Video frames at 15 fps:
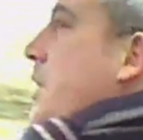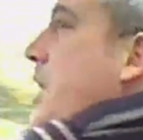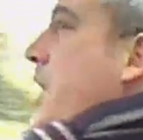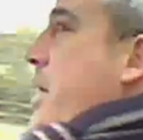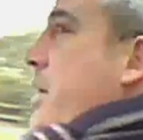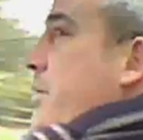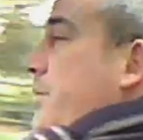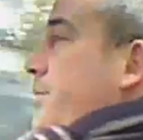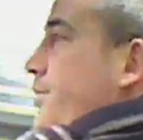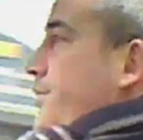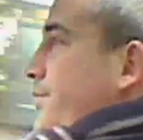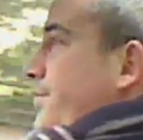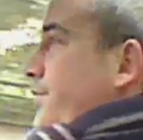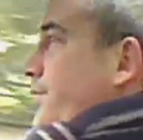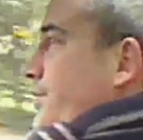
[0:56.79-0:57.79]
now
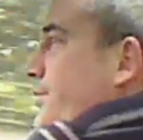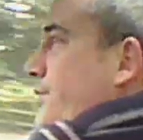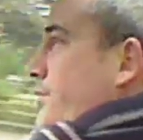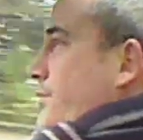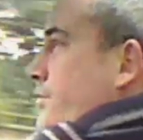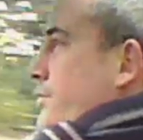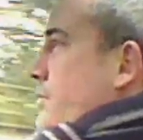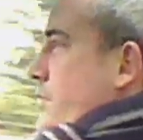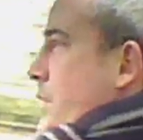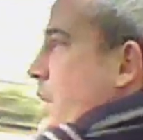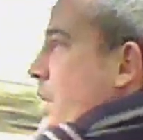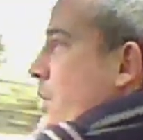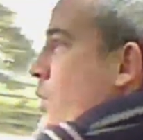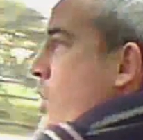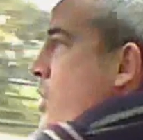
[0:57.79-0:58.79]

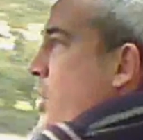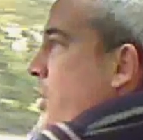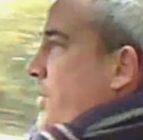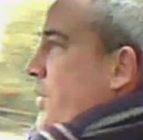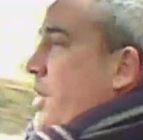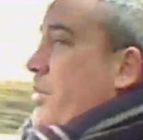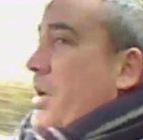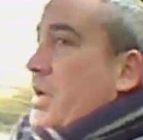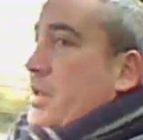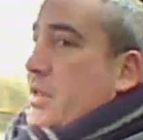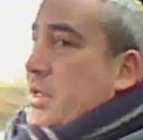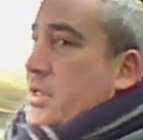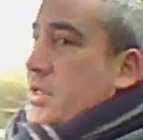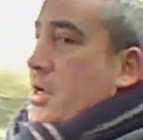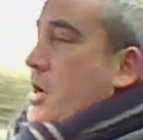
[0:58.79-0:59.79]
one good thing about
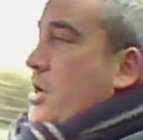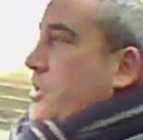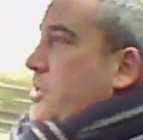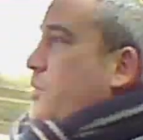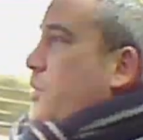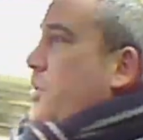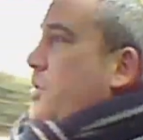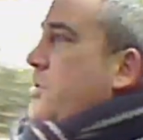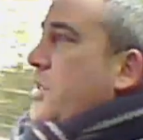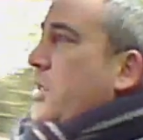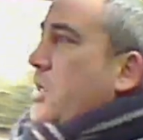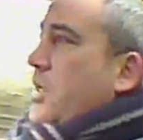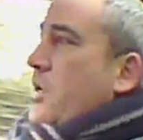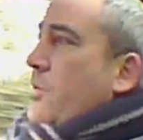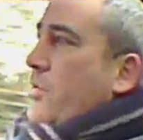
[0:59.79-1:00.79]
these cars is when you
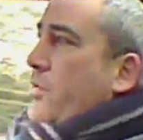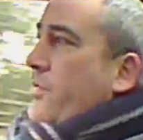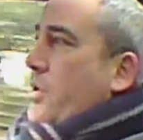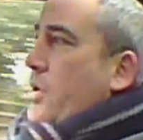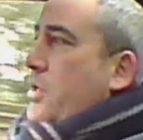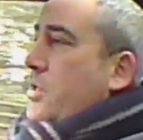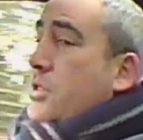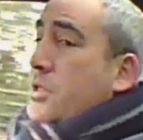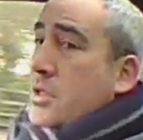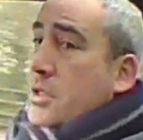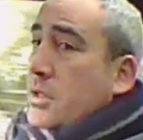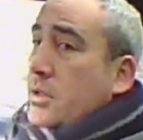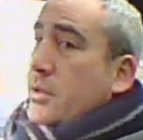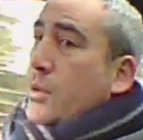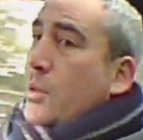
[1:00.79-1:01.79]
stick it in reverse,
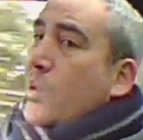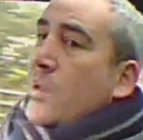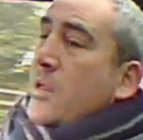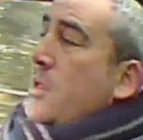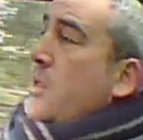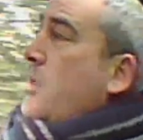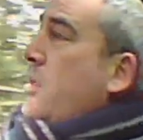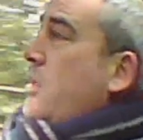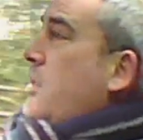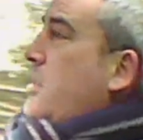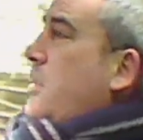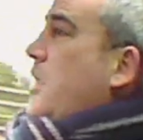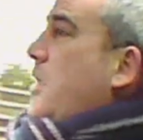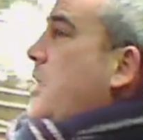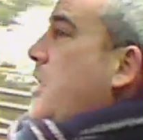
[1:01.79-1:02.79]

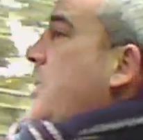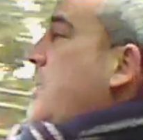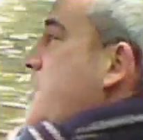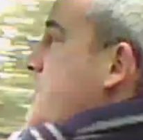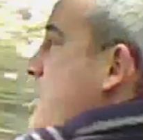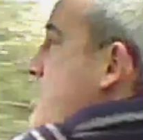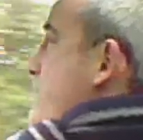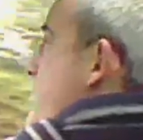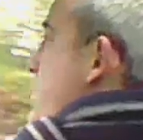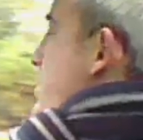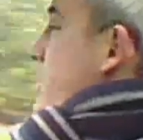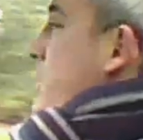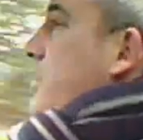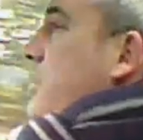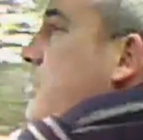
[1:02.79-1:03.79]
the near side
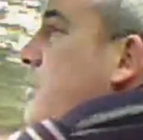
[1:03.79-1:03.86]
mirror